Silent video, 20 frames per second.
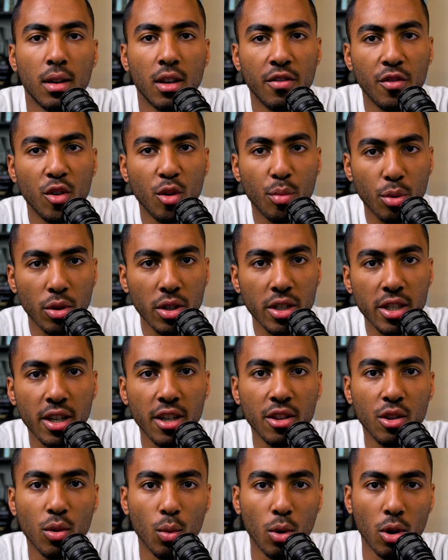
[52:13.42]
If you
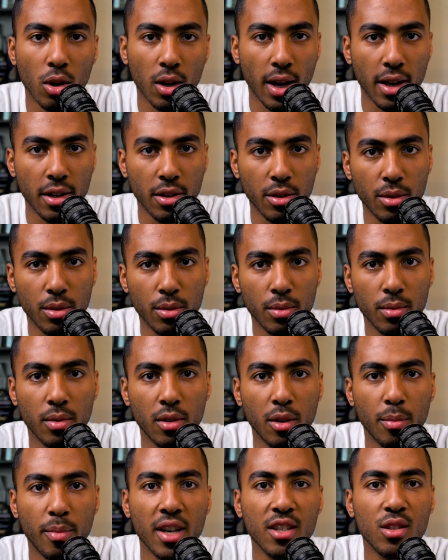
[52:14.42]
appreciate the work I do,
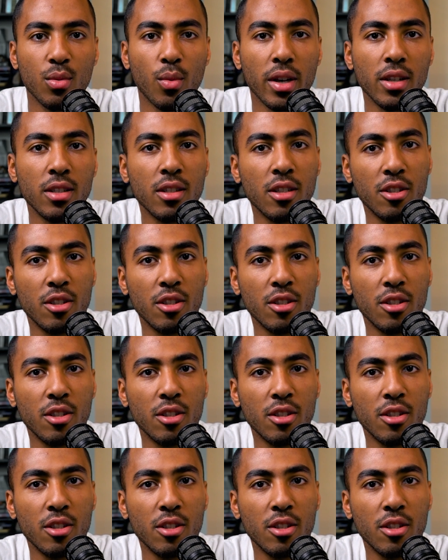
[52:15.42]
the best ways